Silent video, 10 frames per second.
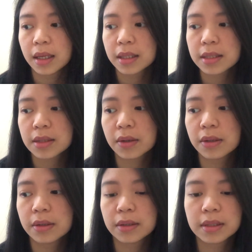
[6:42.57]

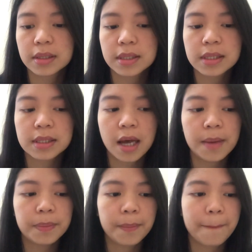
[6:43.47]
So
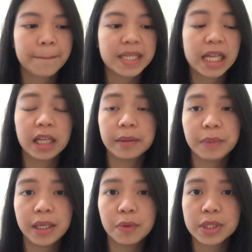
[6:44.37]
stop telling
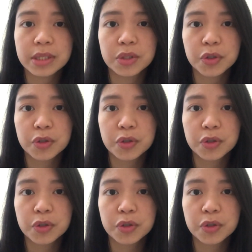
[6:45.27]
me what to do,